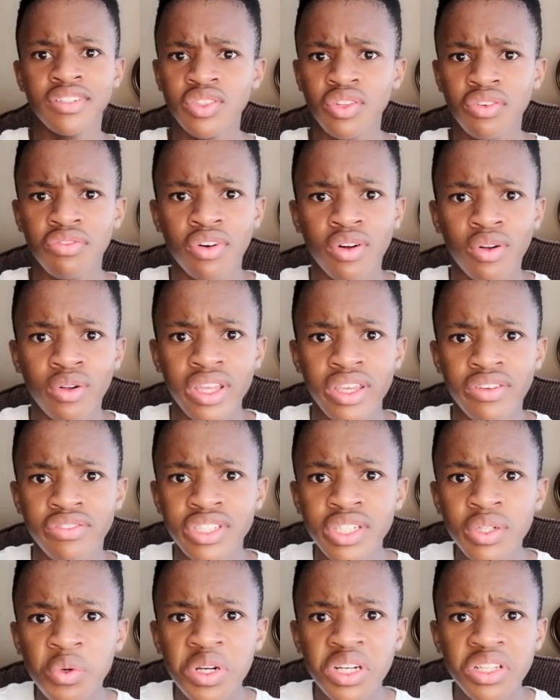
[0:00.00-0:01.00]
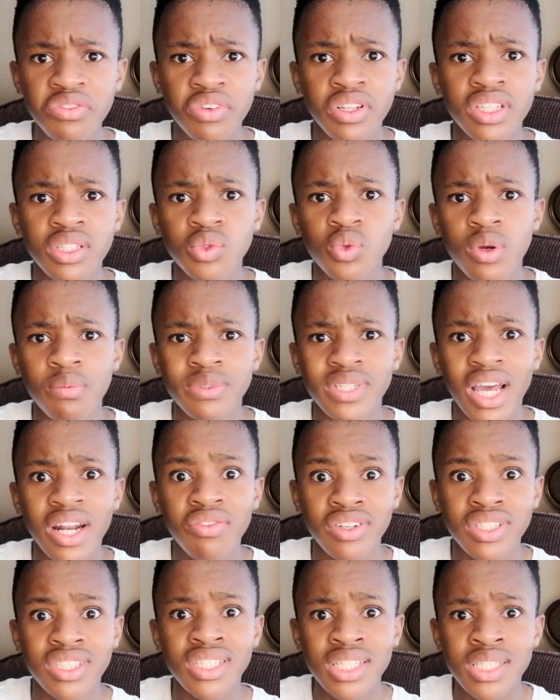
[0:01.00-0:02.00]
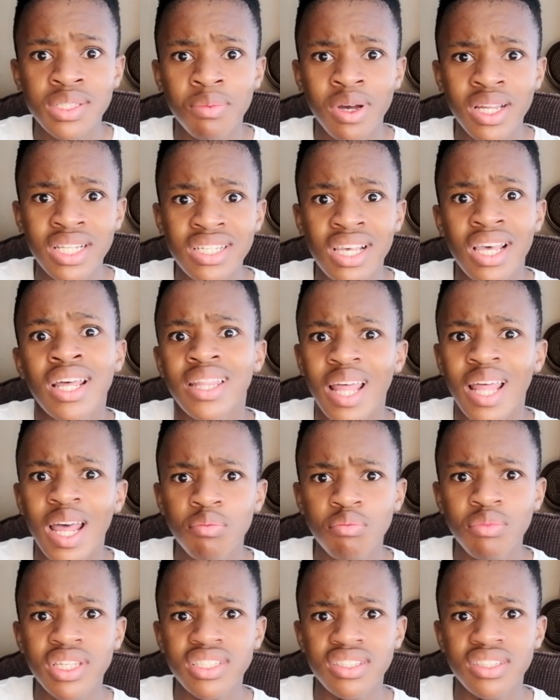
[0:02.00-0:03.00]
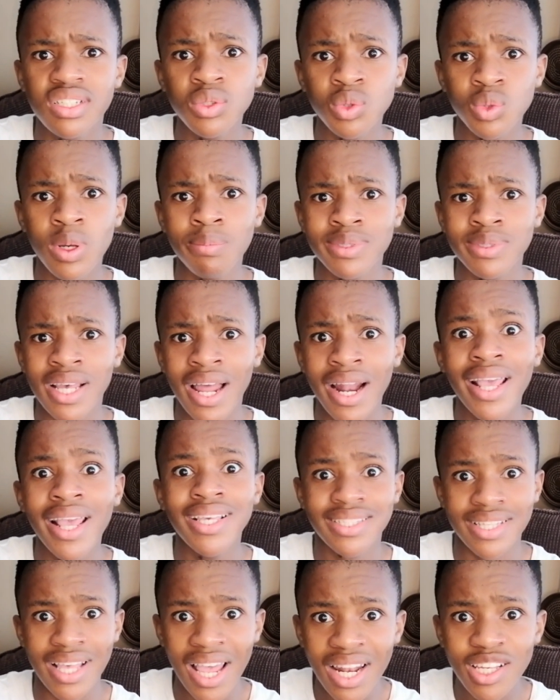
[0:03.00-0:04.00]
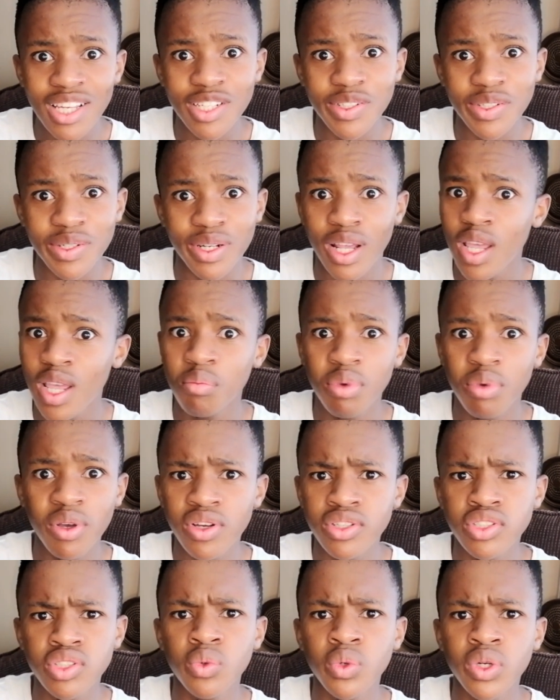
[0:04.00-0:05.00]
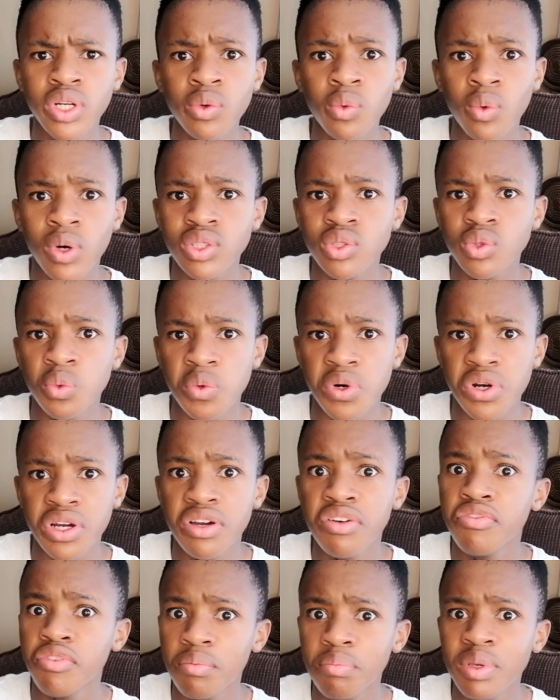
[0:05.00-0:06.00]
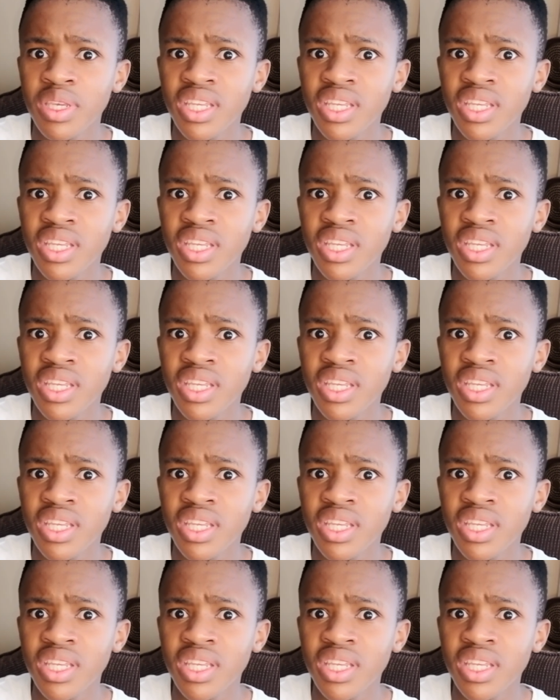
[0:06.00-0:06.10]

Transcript: First of all, if she worked for this website for 6 months, that means this website is hella good because you wouldn't want to work for